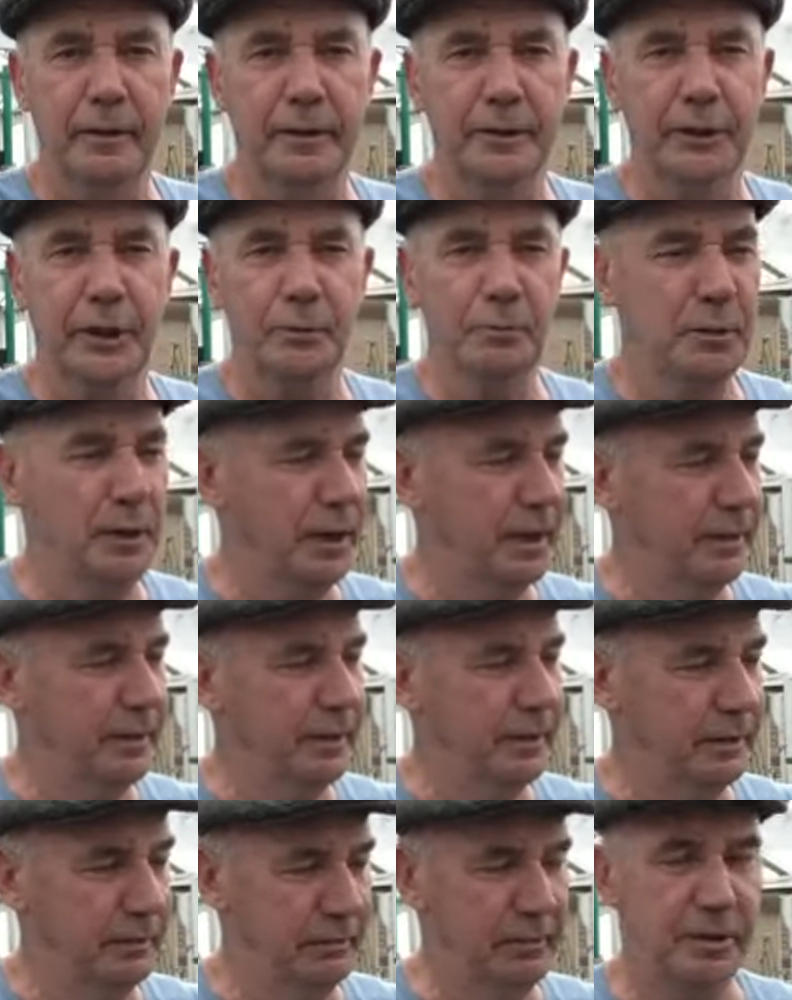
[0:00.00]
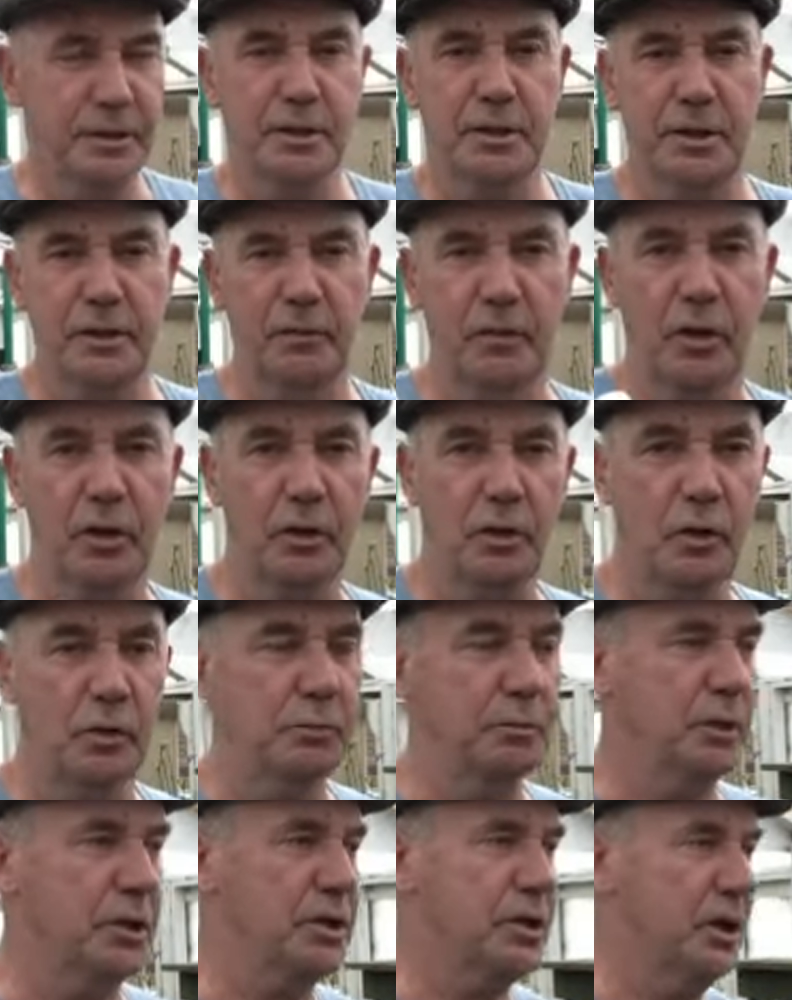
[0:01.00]
stick in your hand, you've got a good
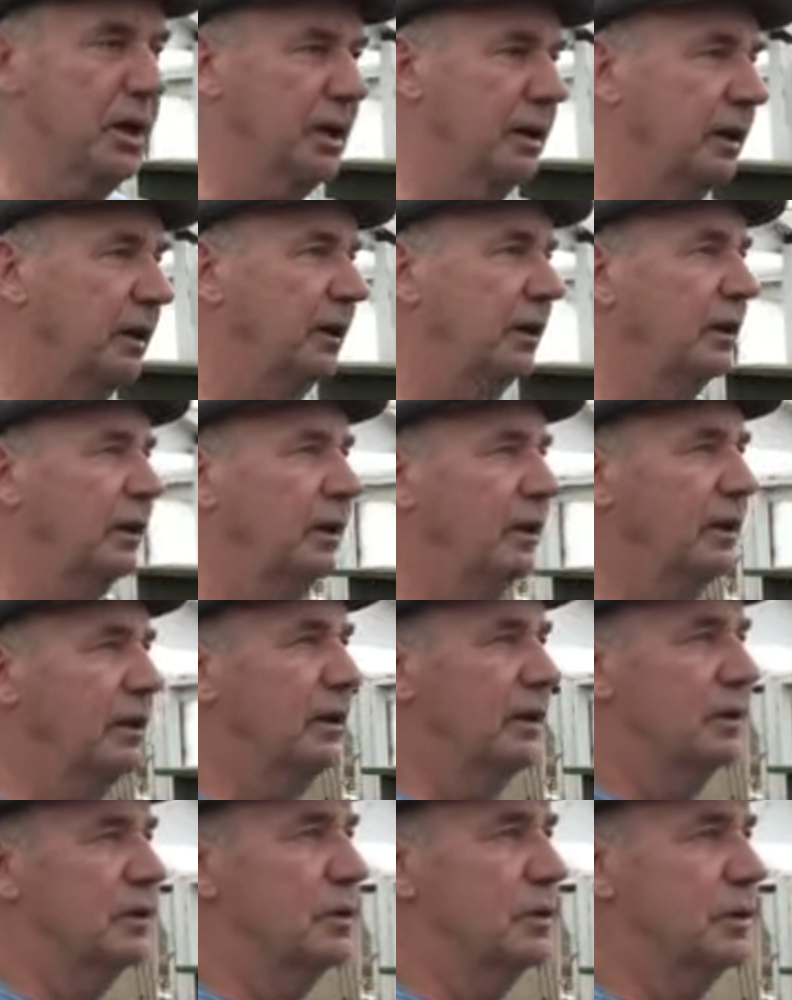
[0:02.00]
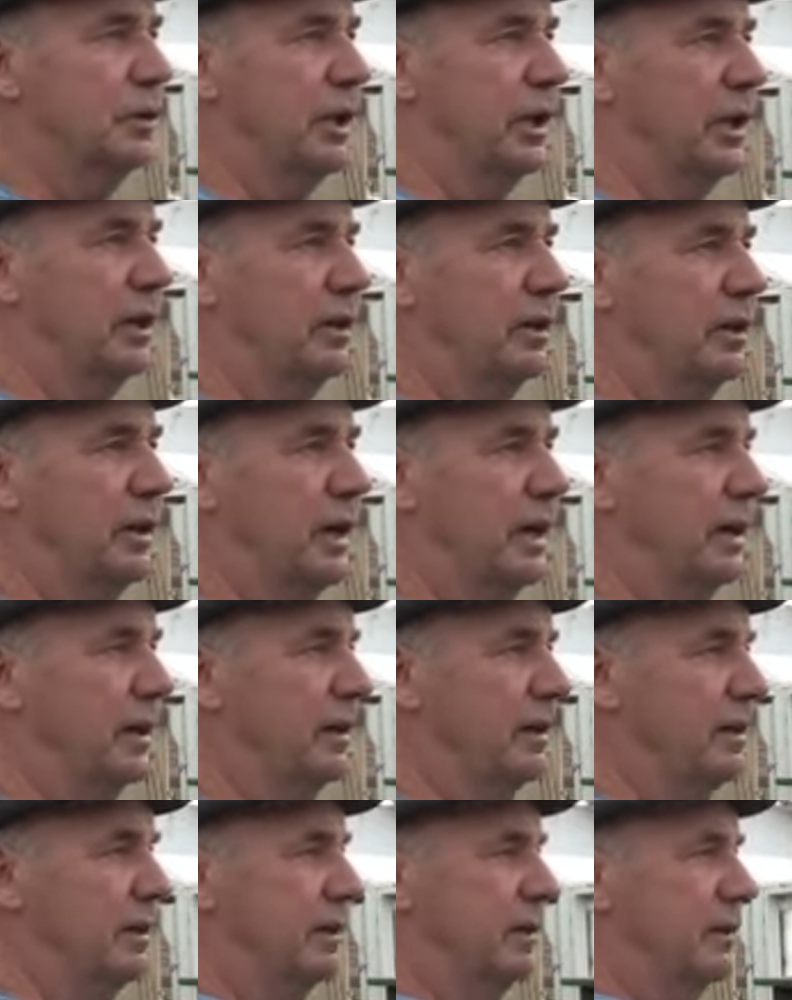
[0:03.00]
mixture. So you can
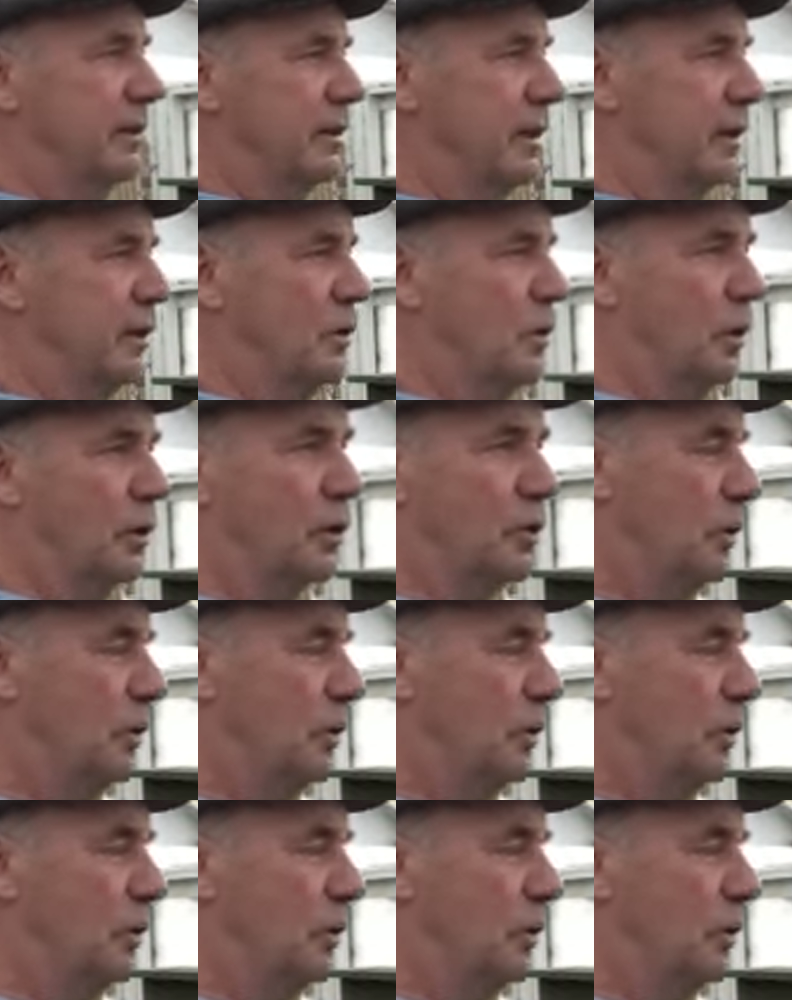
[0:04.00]
go on